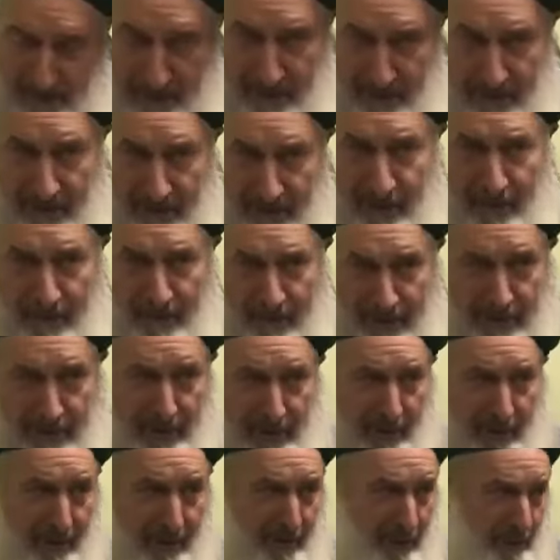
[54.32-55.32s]
wishing
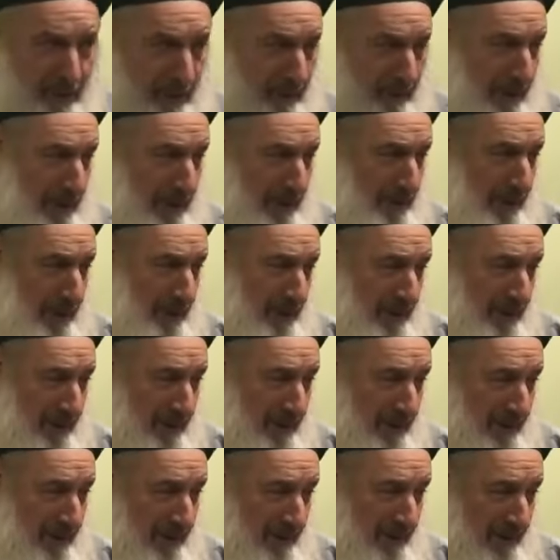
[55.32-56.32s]
to be famous.
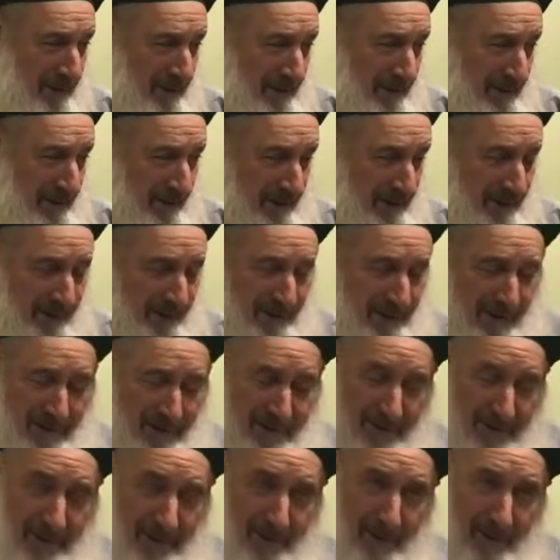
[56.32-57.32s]

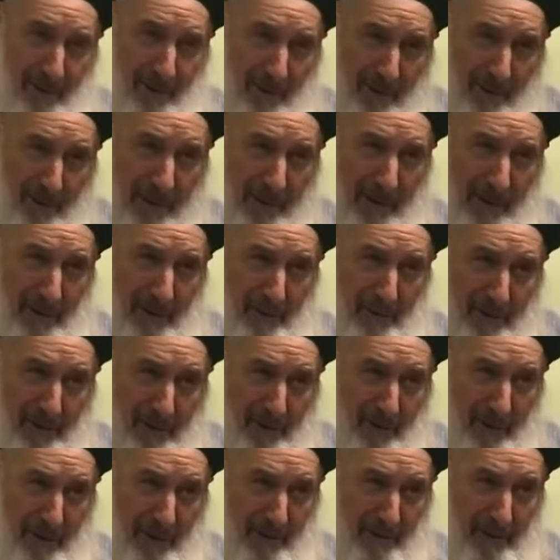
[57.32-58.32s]
If only I was
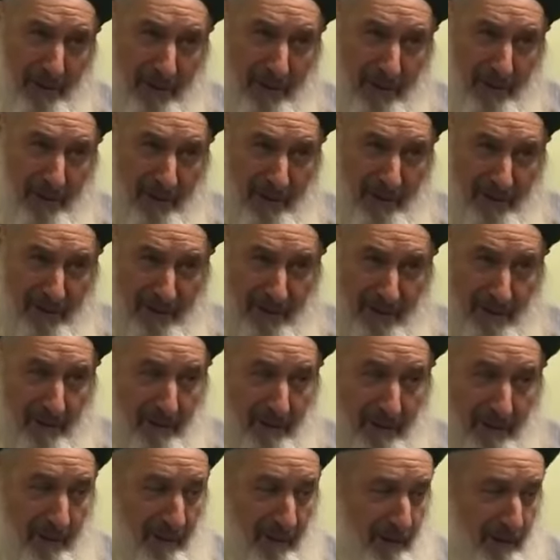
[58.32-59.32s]
famous.
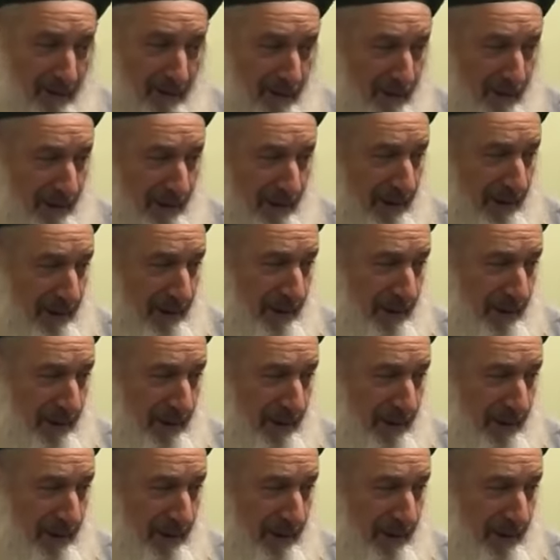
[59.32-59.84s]
If only I